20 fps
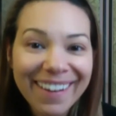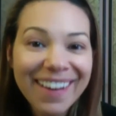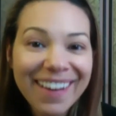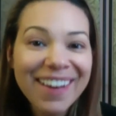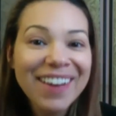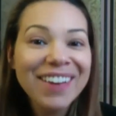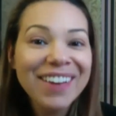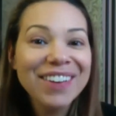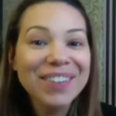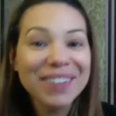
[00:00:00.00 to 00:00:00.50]

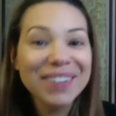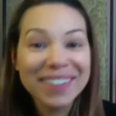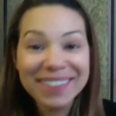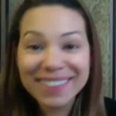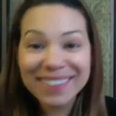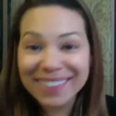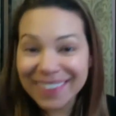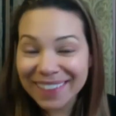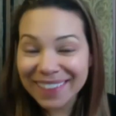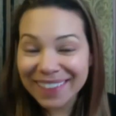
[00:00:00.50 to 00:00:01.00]
you can
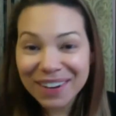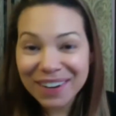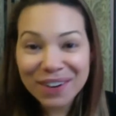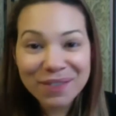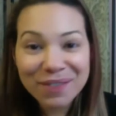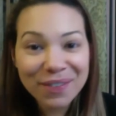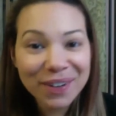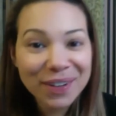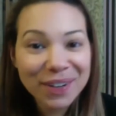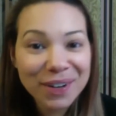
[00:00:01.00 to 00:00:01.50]
sit there in
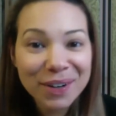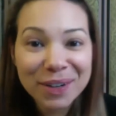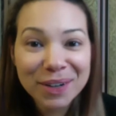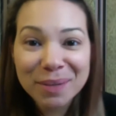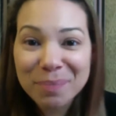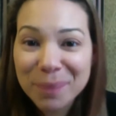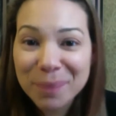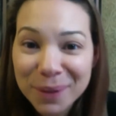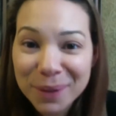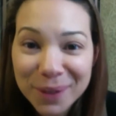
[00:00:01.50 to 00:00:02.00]
front of your
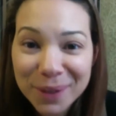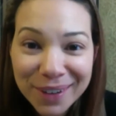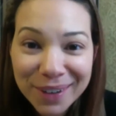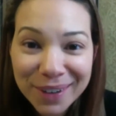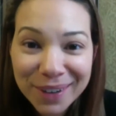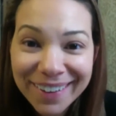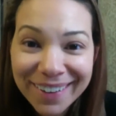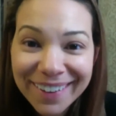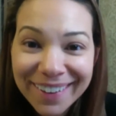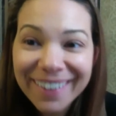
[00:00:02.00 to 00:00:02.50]

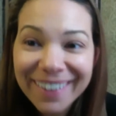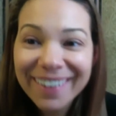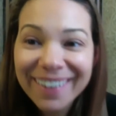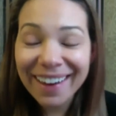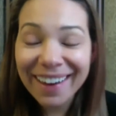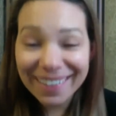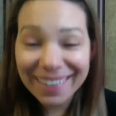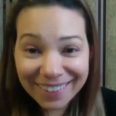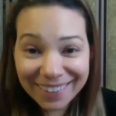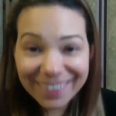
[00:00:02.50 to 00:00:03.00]
computer
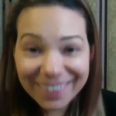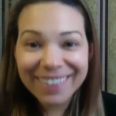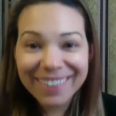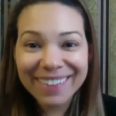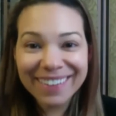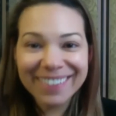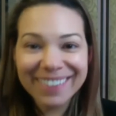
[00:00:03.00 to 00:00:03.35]
and learn.